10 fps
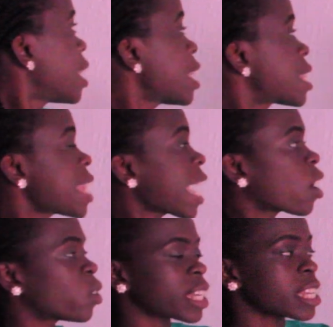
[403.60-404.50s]
Then the
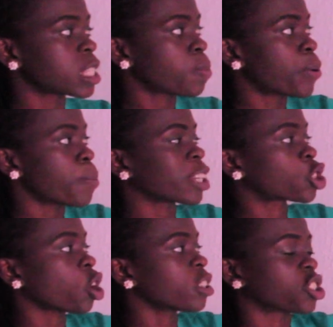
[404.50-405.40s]
second is
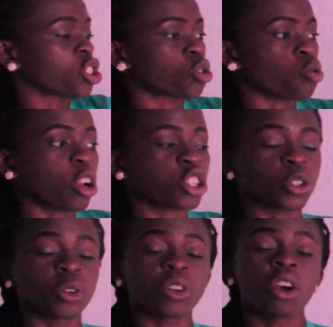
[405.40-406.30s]
premature
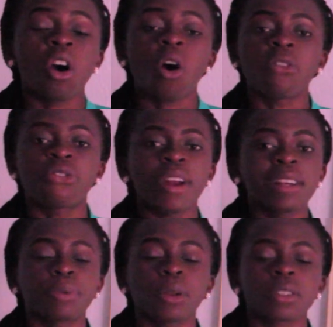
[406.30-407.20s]
destruction of
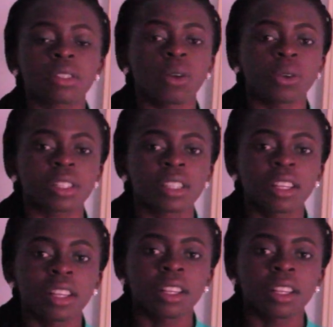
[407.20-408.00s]
red blood cells.